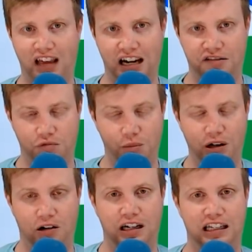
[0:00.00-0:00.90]
That is when
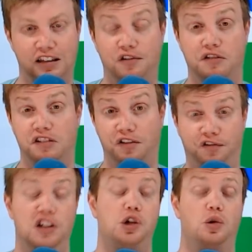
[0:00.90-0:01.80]
we are going to get the first
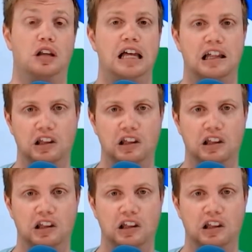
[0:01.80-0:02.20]
official